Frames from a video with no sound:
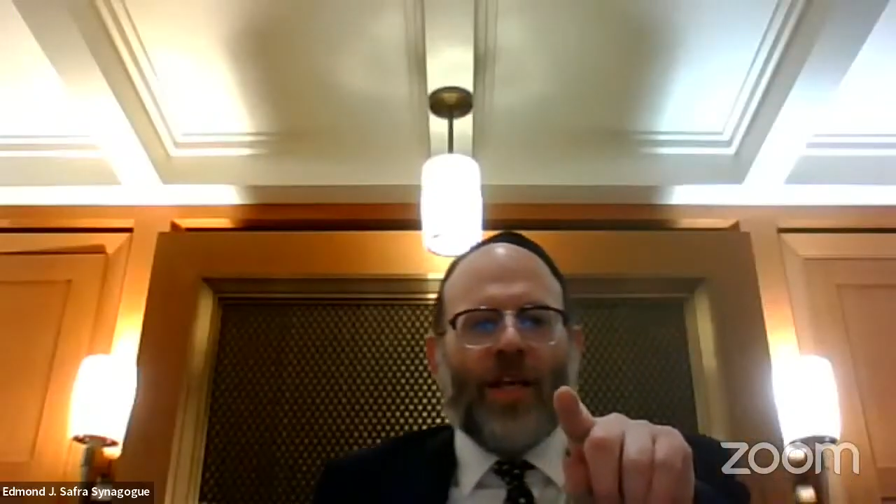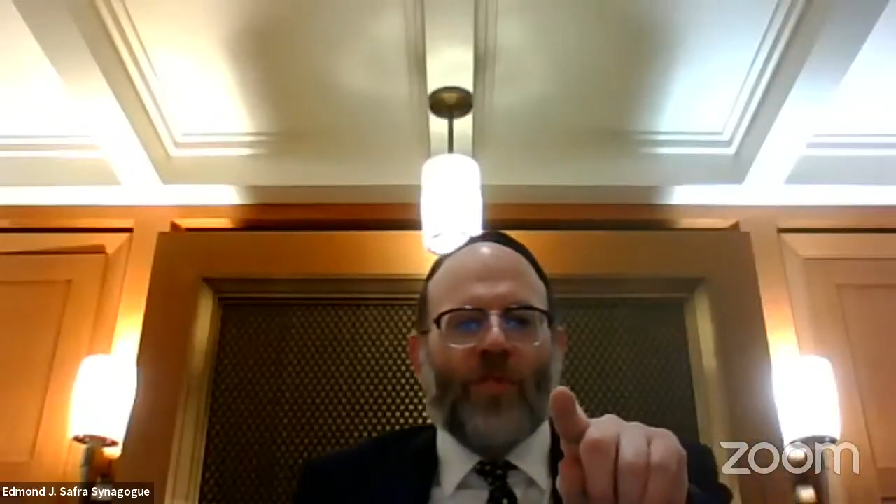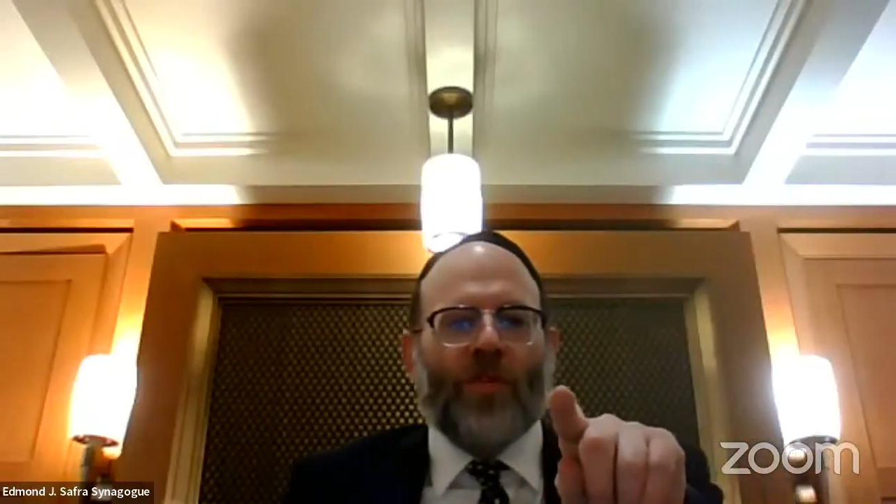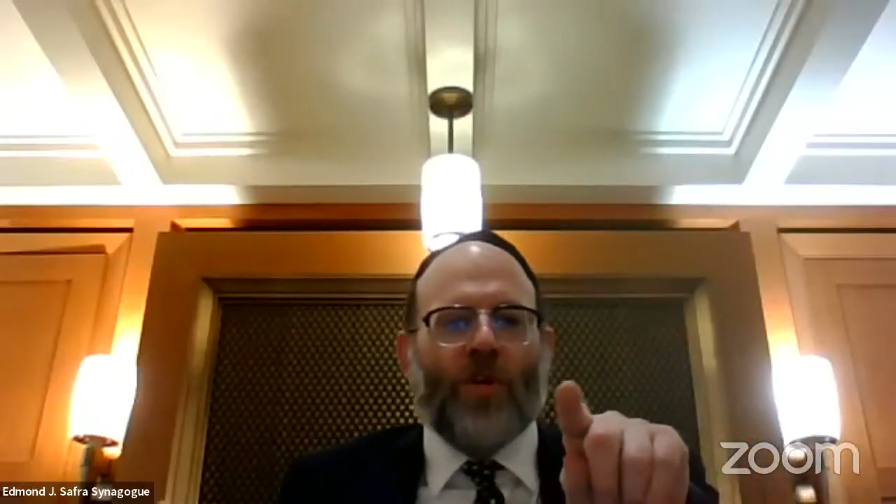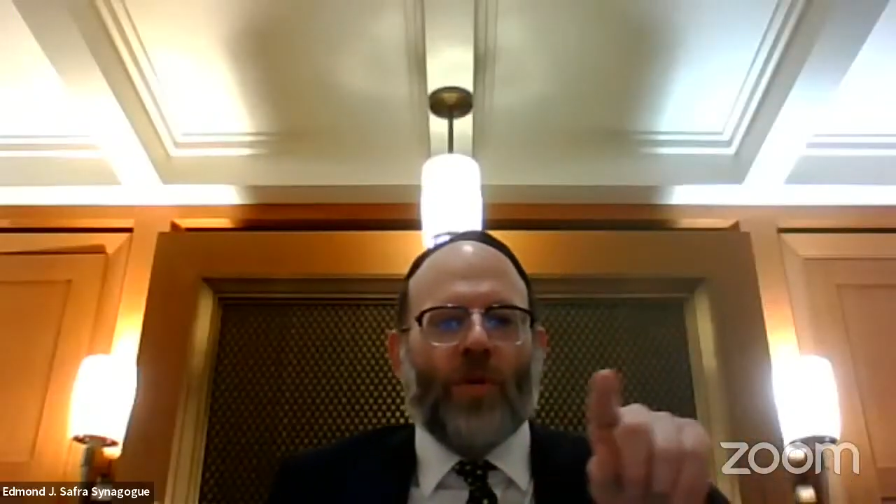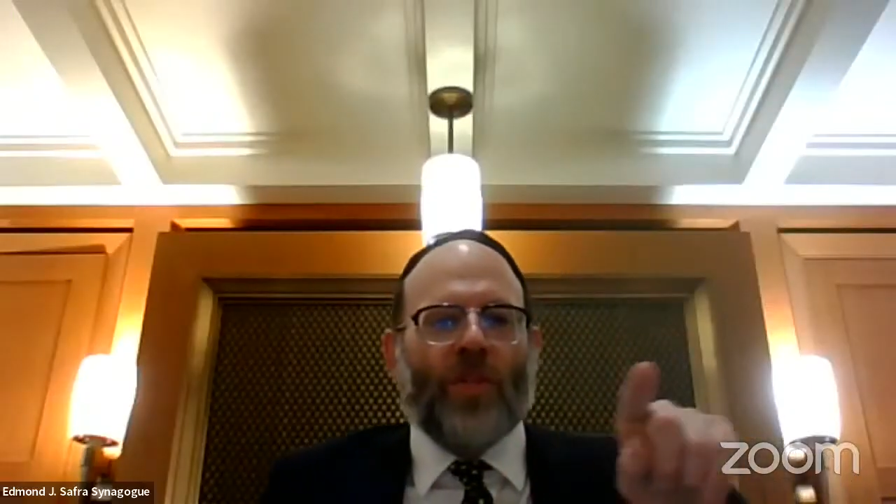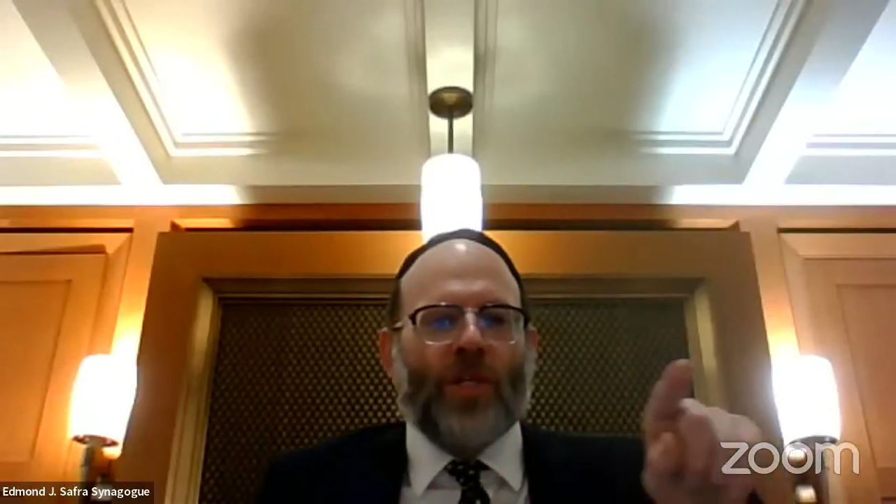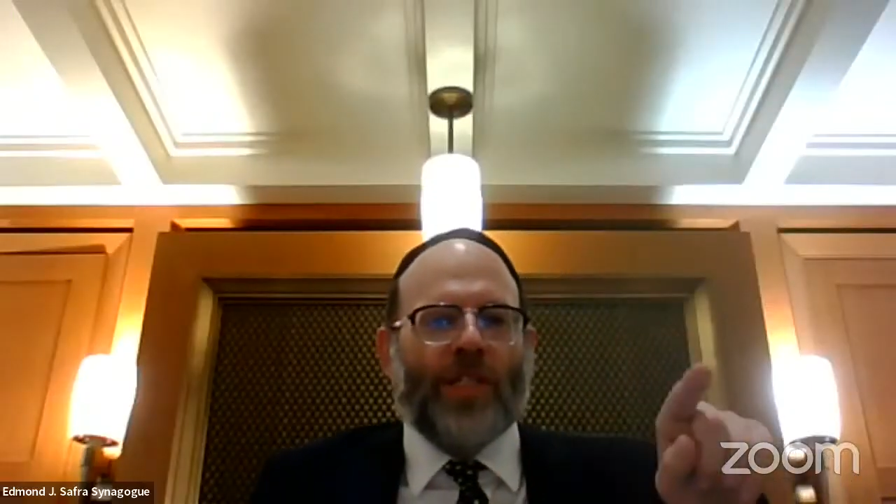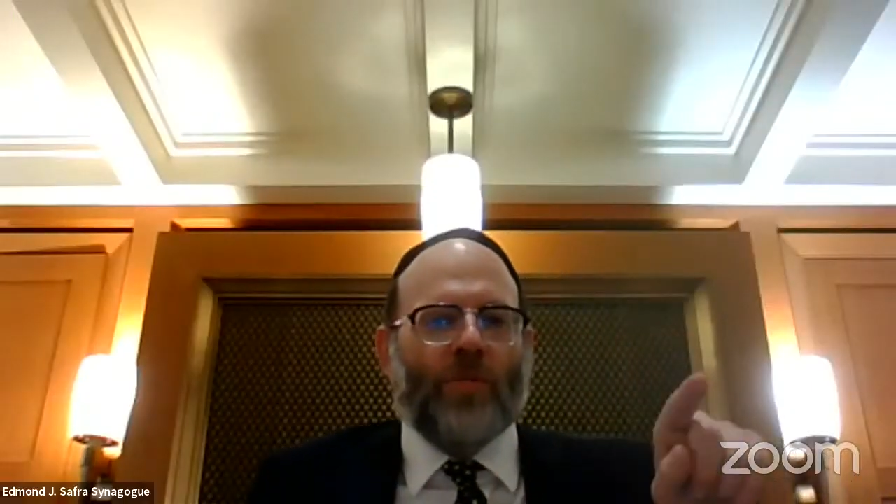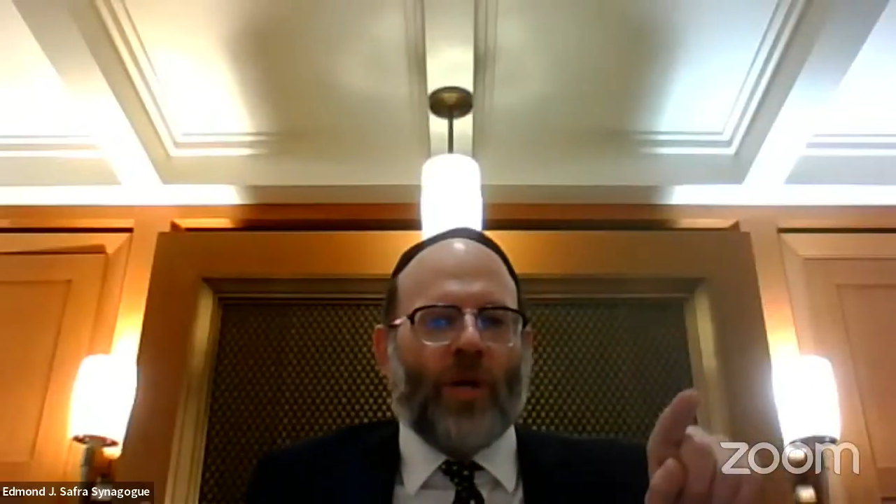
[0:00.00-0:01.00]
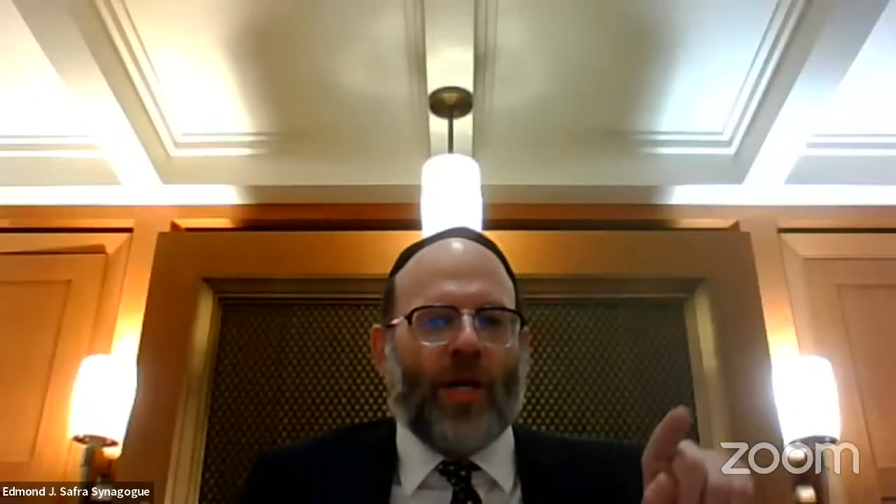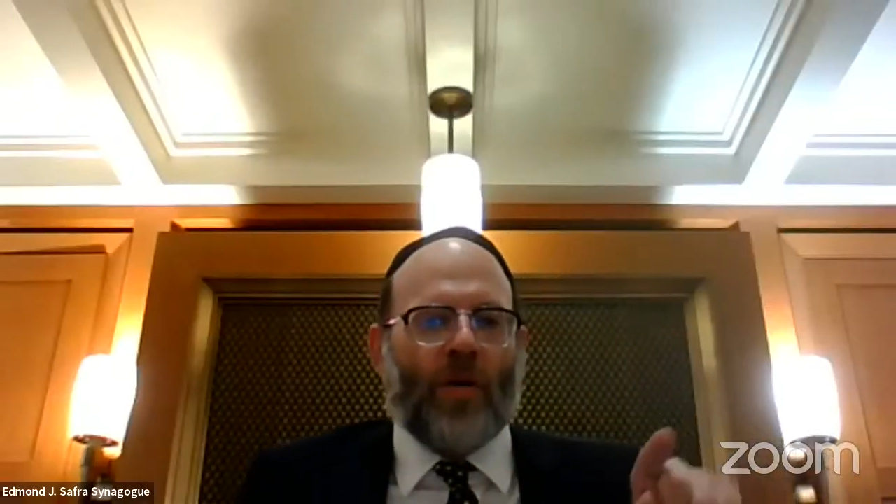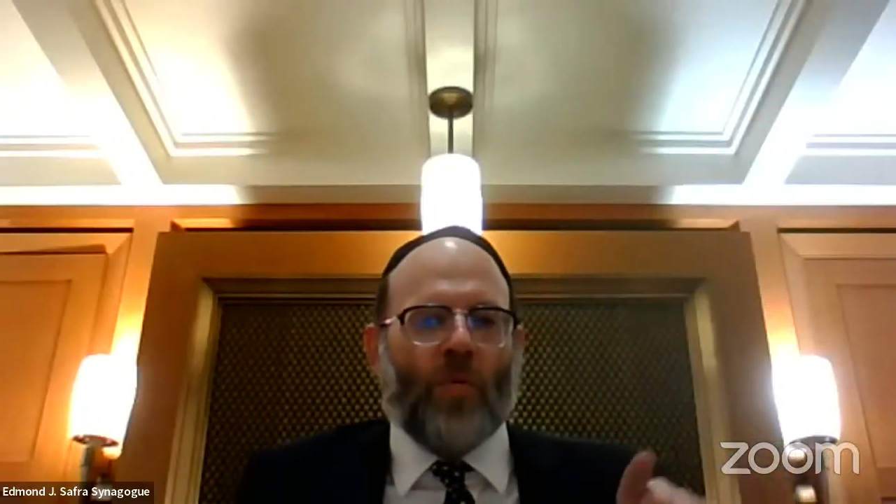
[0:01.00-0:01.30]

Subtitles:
left with going this way,